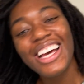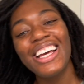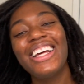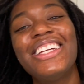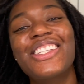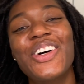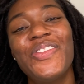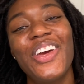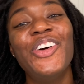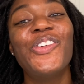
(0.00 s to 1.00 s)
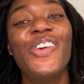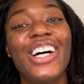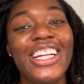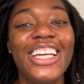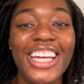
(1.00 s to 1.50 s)
It's gonna be
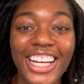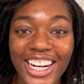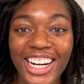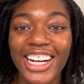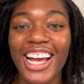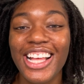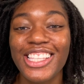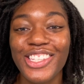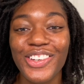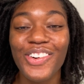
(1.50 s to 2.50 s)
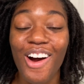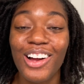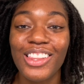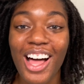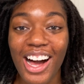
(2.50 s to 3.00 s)
1 year into our
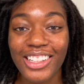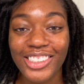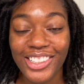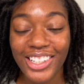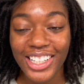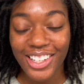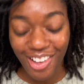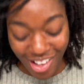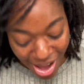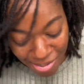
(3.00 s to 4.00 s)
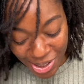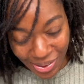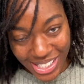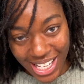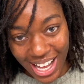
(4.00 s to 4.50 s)
loc journey, y'all. I'm so
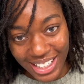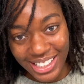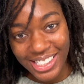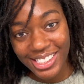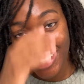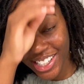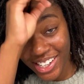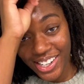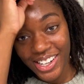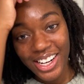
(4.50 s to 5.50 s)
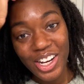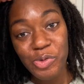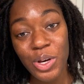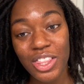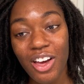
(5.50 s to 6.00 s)
excited to share
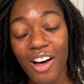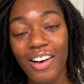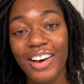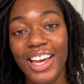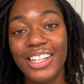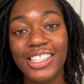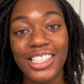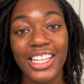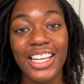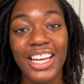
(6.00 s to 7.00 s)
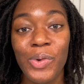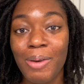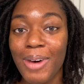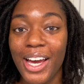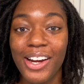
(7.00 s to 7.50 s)
with y'all and to see what
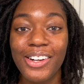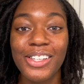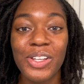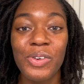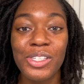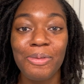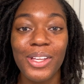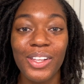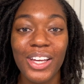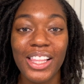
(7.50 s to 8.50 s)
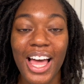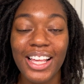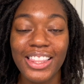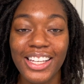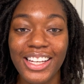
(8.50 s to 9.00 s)
my hair is going to be looking
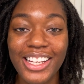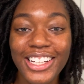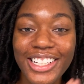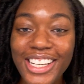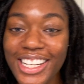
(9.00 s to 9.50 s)
like then.